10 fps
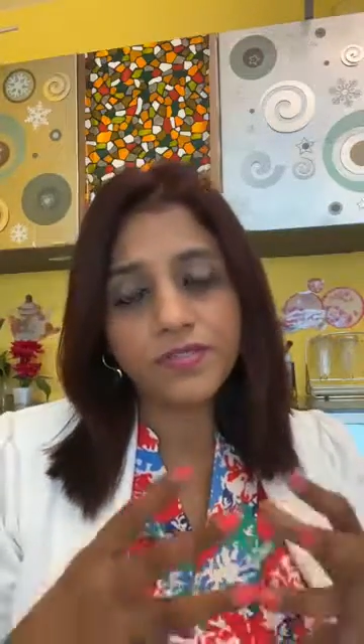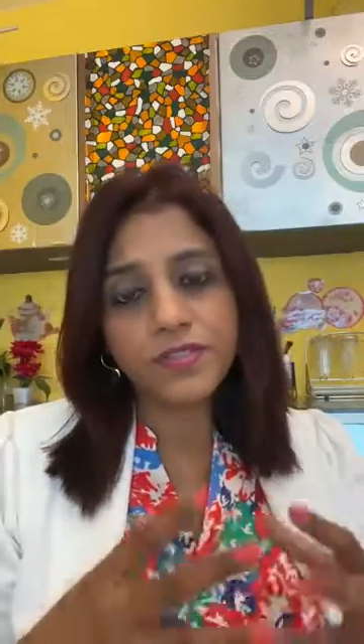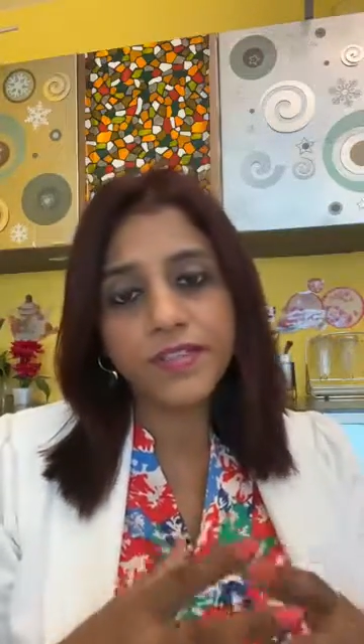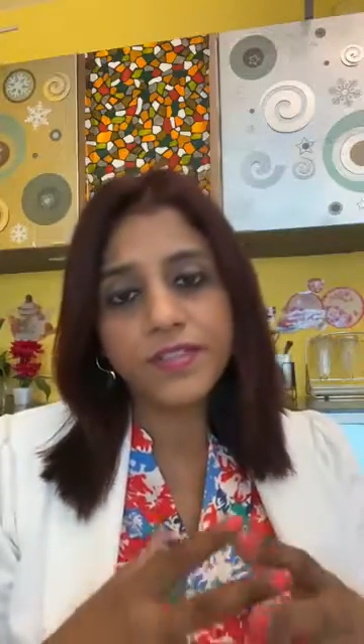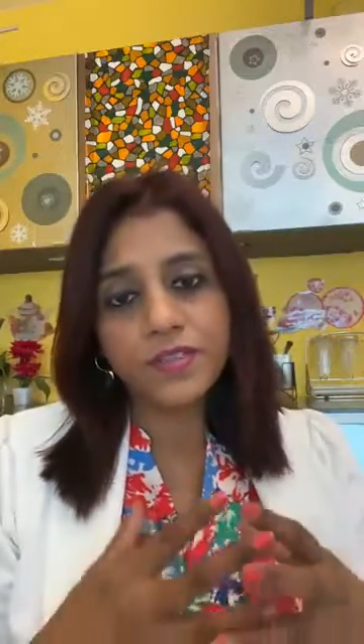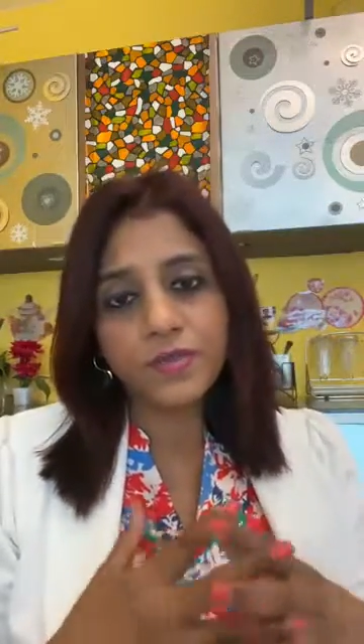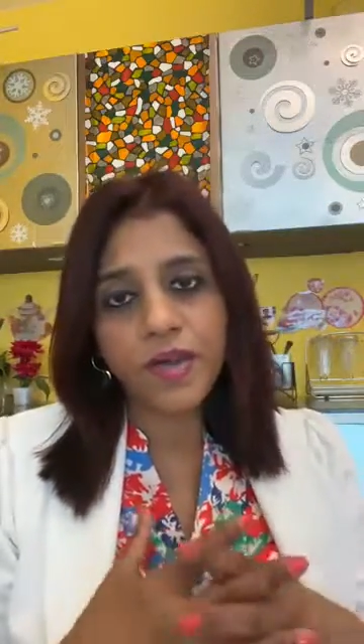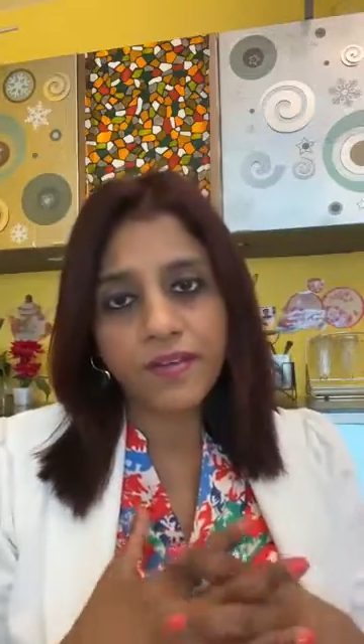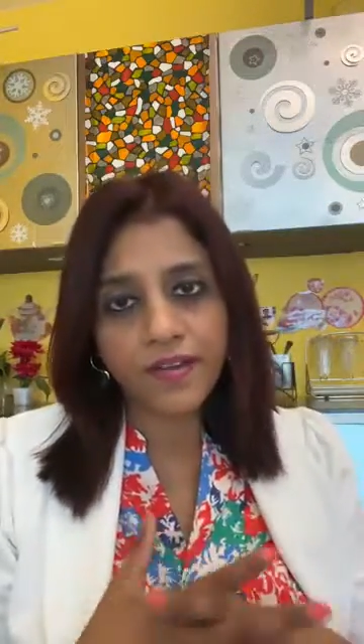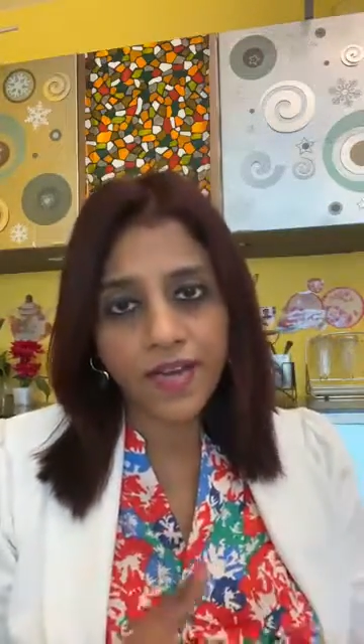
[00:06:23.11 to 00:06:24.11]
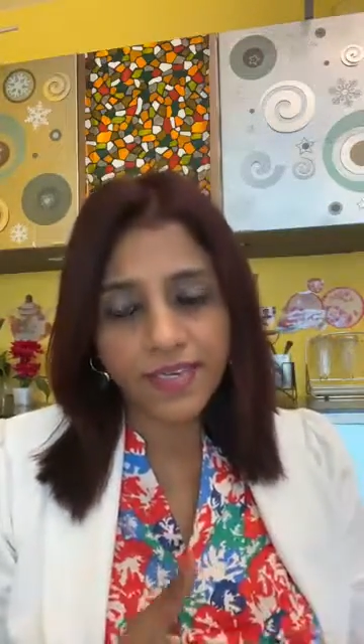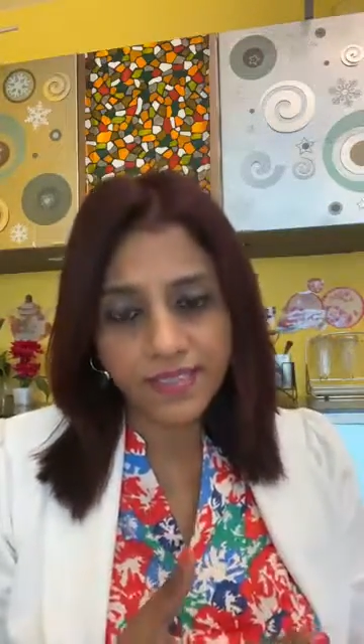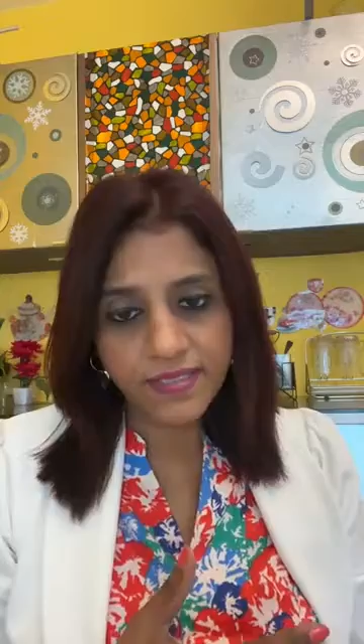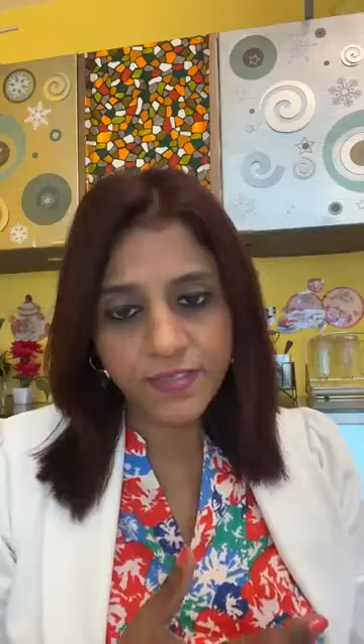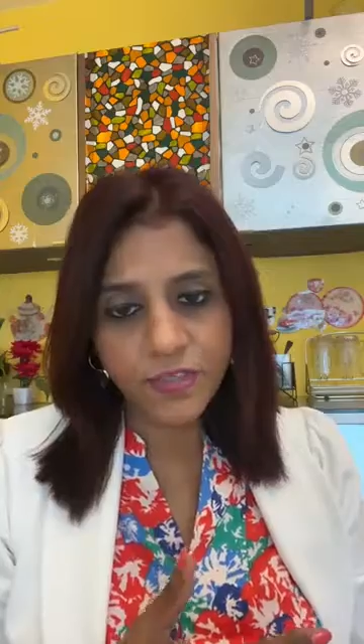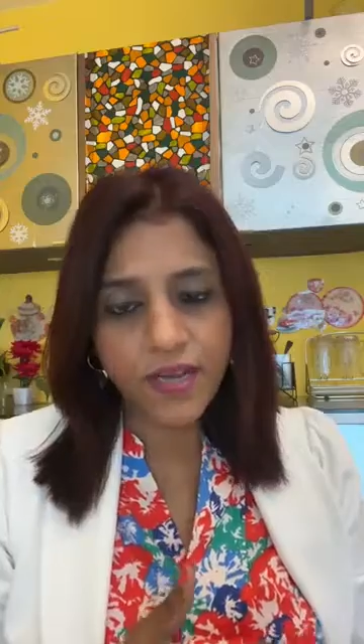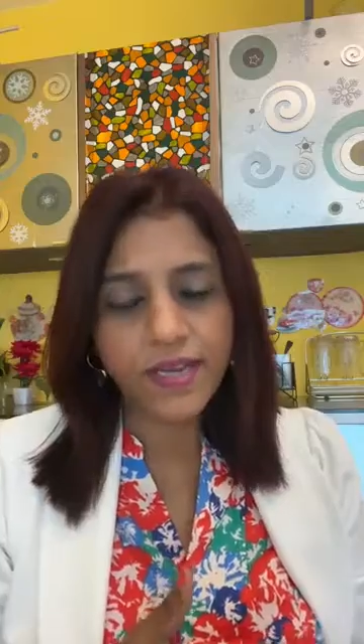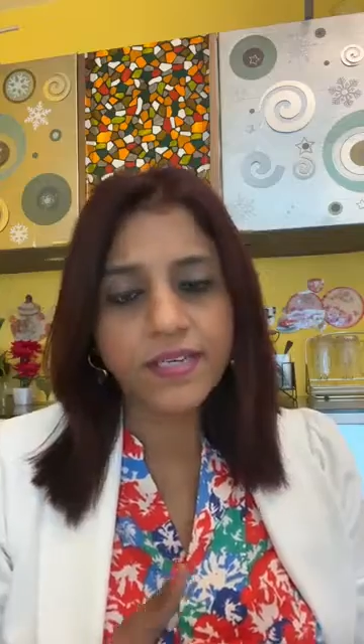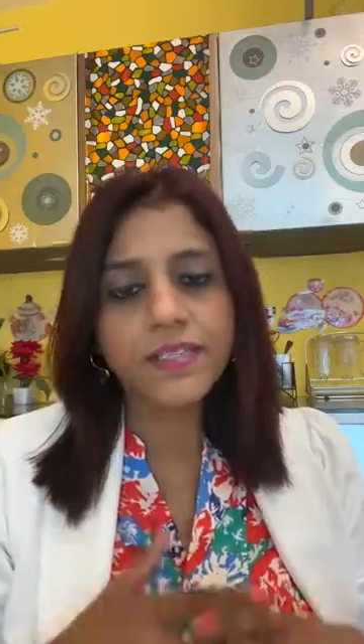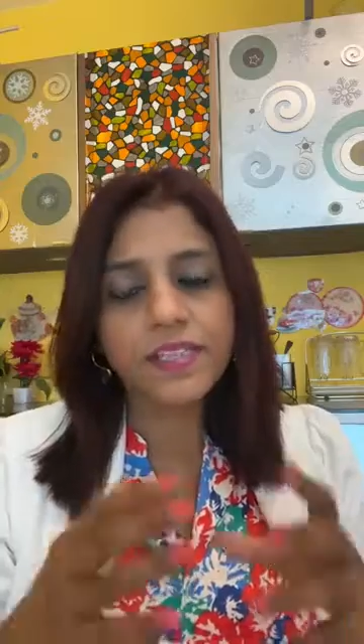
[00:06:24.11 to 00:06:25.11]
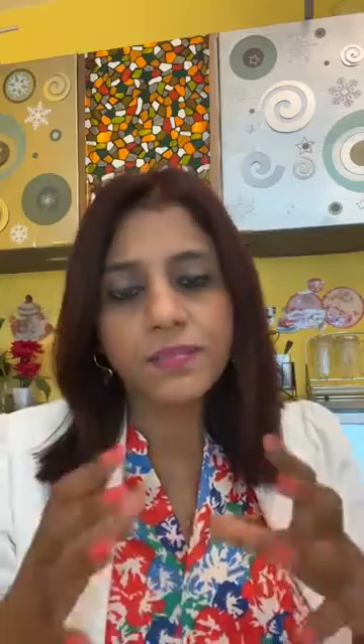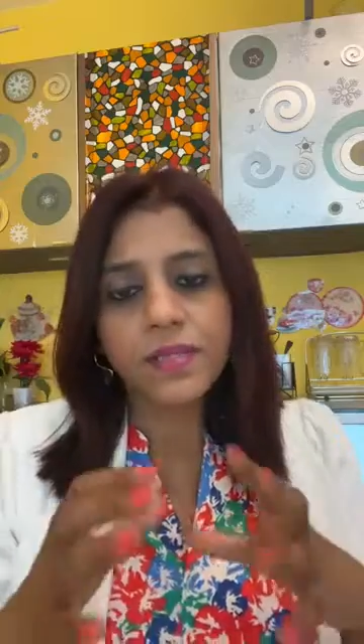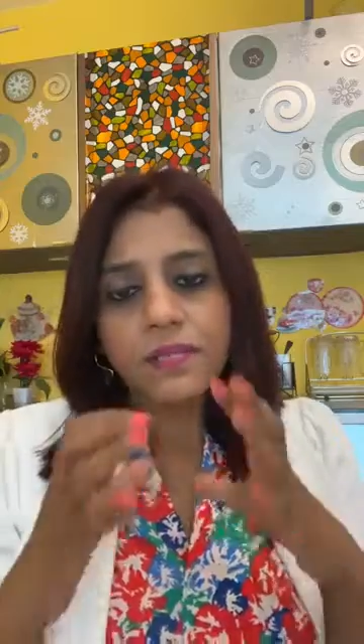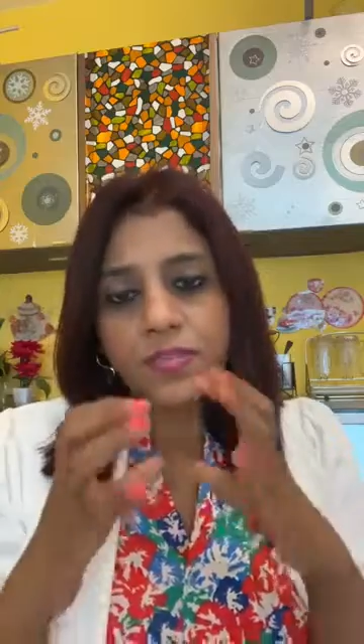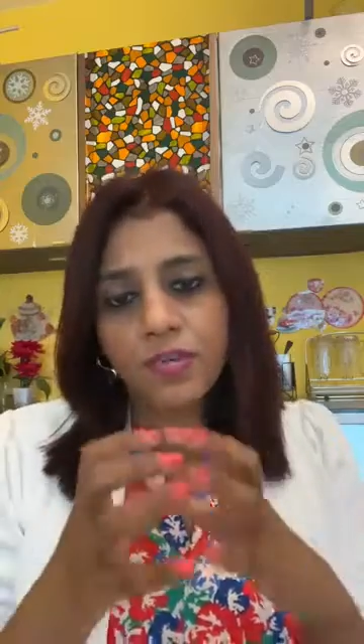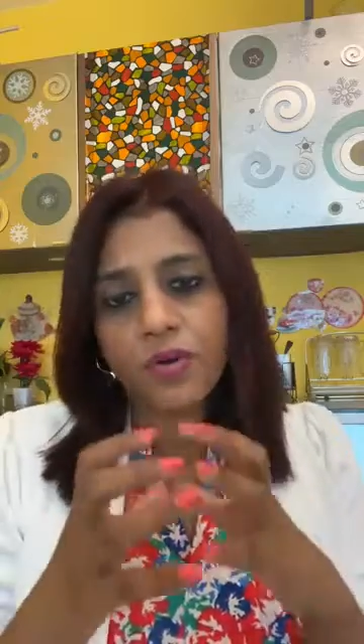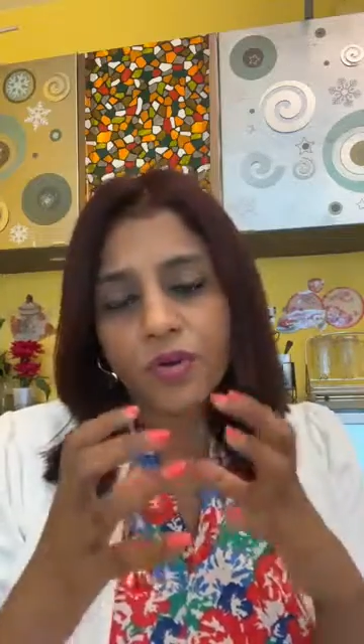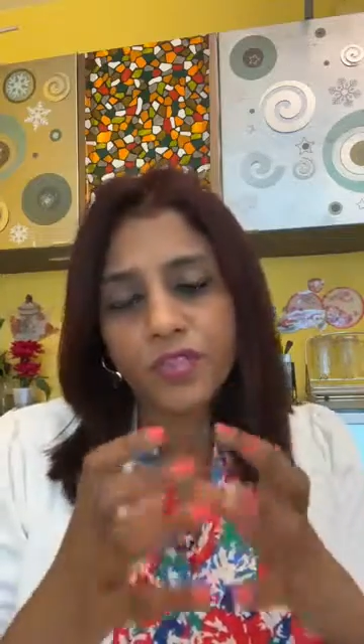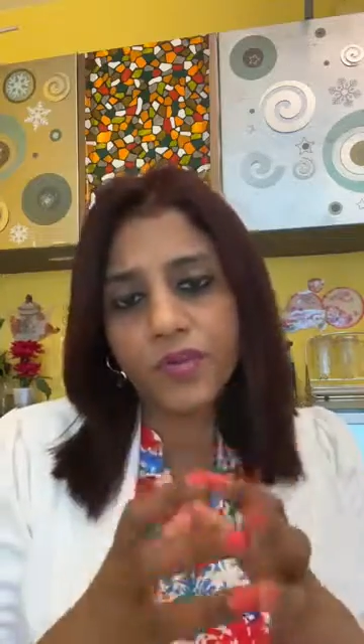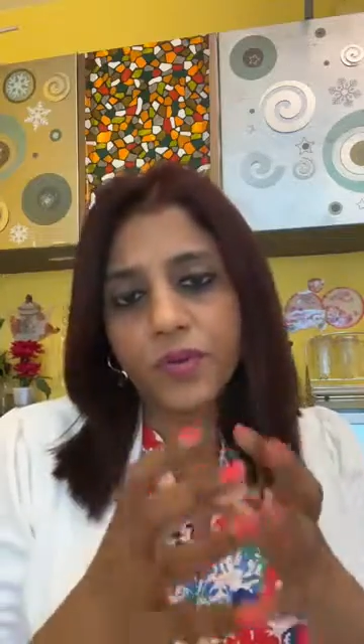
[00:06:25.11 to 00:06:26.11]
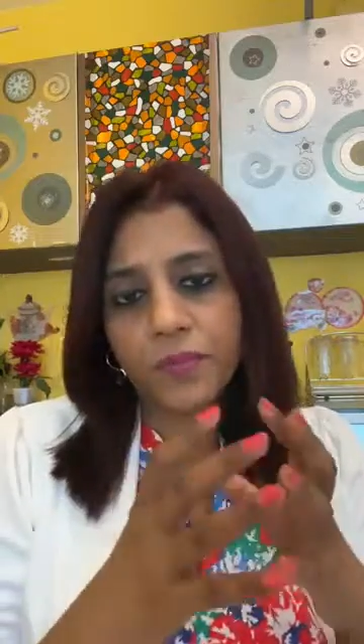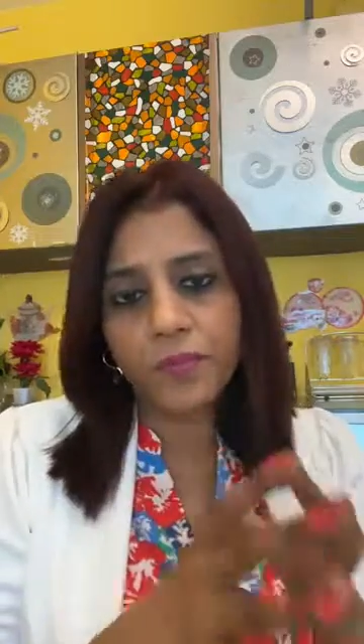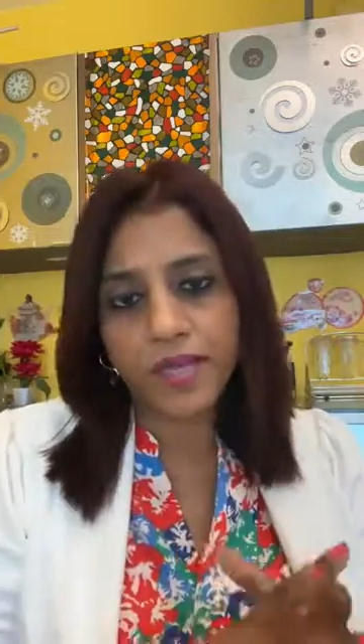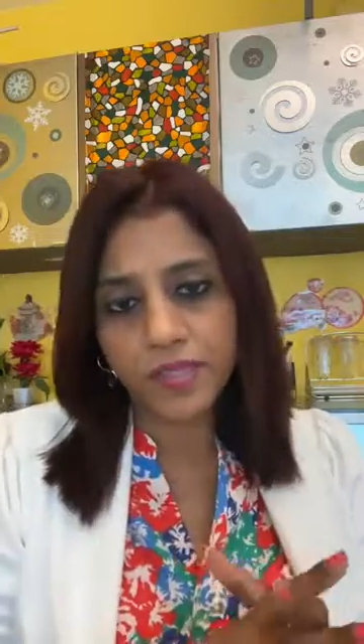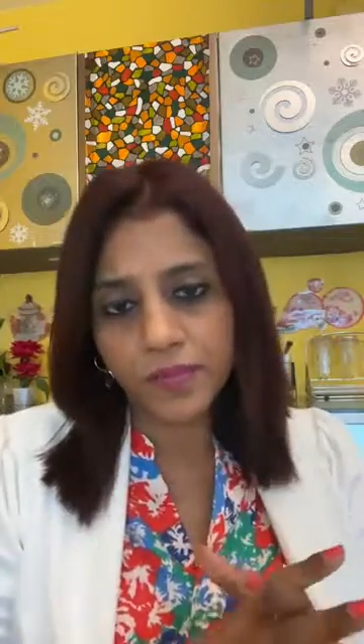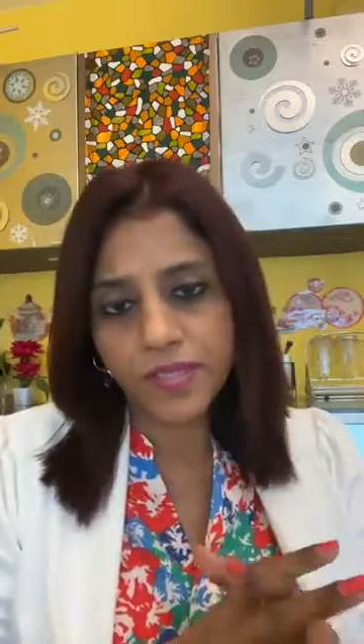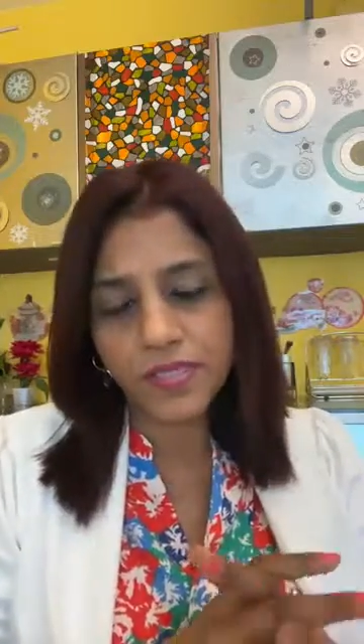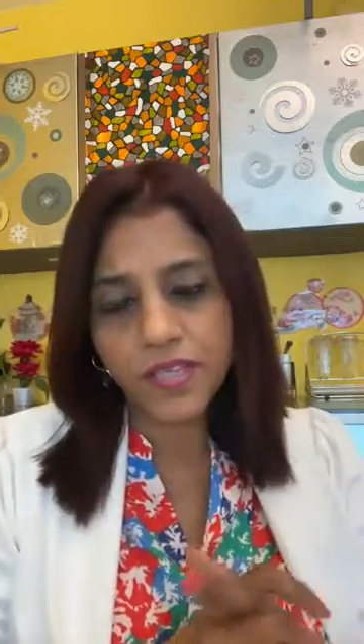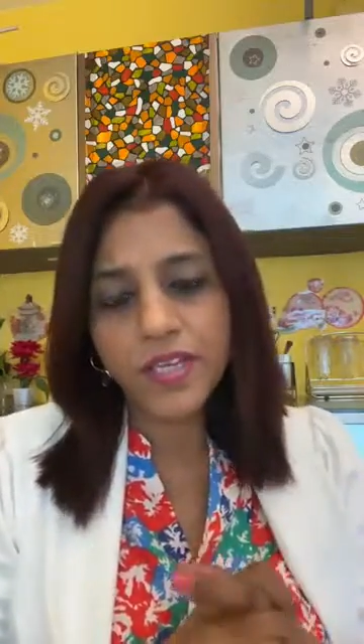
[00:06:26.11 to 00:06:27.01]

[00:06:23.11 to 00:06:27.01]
feelings you have had as a child, that's become strong neuron pathways.